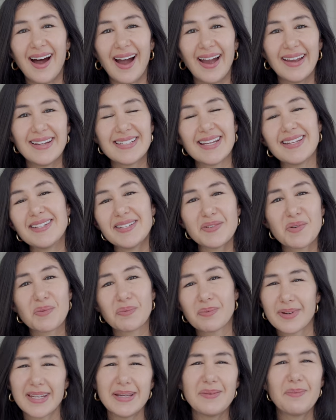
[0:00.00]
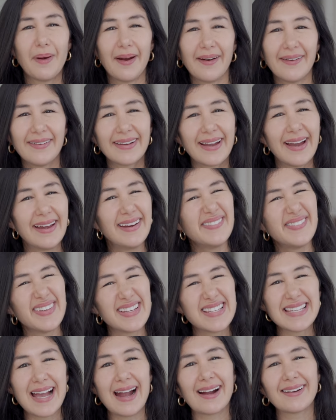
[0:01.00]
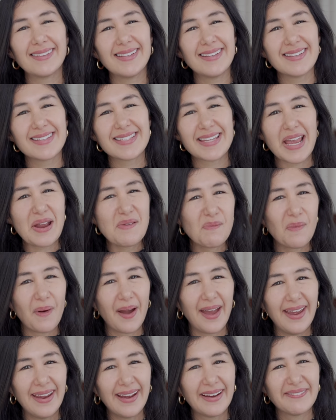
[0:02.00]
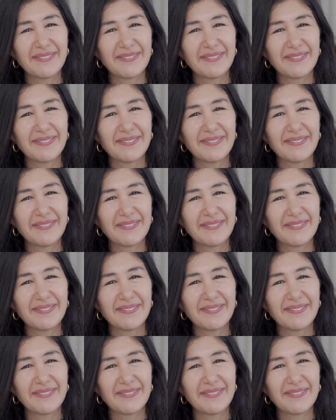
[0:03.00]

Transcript: I tend to rewear it kind of exactly the same way.